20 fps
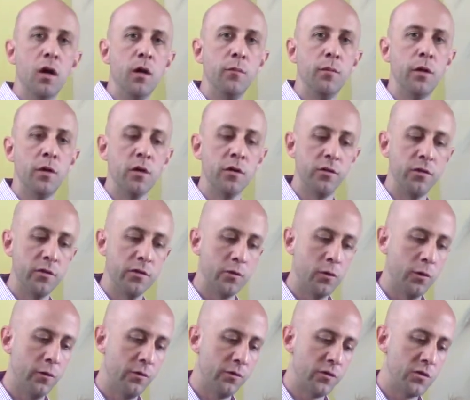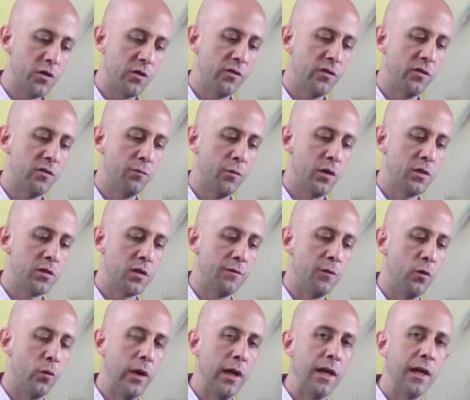because it serves just as much of
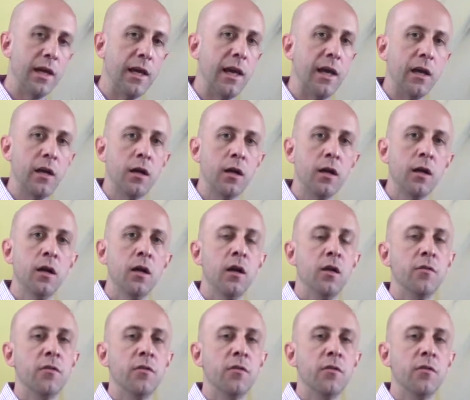a weighty anchor